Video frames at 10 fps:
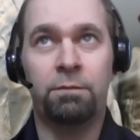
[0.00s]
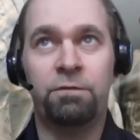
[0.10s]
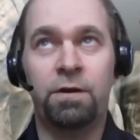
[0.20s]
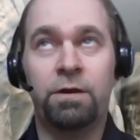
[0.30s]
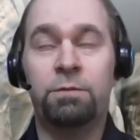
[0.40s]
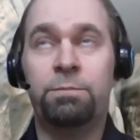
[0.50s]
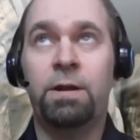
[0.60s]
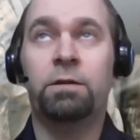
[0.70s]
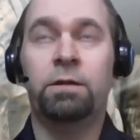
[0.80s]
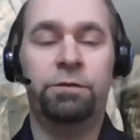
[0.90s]
very good
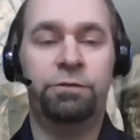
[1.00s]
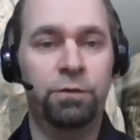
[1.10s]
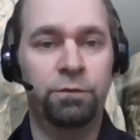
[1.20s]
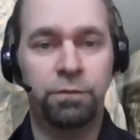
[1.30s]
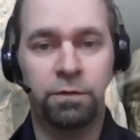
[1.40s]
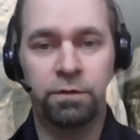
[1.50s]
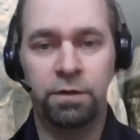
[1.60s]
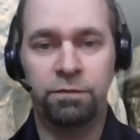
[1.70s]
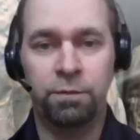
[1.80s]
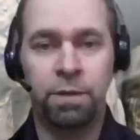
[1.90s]
parallel too for
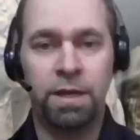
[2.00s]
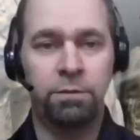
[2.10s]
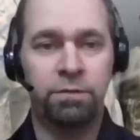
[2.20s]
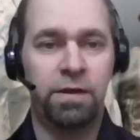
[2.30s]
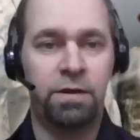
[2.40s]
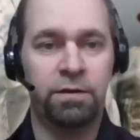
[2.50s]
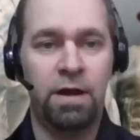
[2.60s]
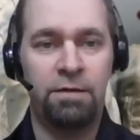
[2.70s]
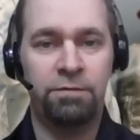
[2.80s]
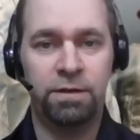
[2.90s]
if you're playing with center of
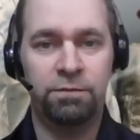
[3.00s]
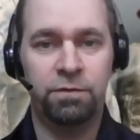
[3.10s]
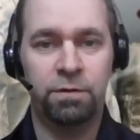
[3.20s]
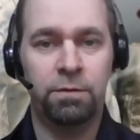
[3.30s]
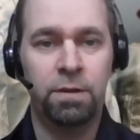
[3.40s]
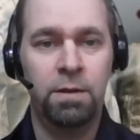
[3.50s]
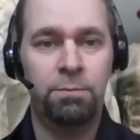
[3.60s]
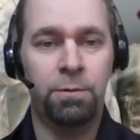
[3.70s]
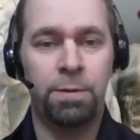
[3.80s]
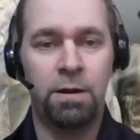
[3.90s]
gravity for
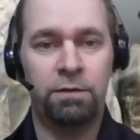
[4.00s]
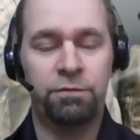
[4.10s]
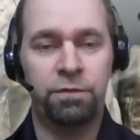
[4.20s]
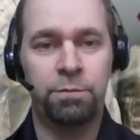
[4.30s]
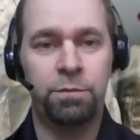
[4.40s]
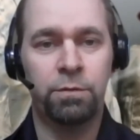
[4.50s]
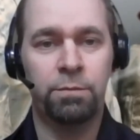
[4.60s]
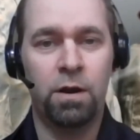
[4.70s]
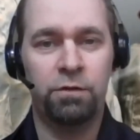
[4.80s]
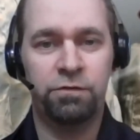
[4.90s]
preparing for the moon or
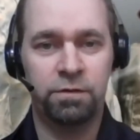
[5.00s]
Mars.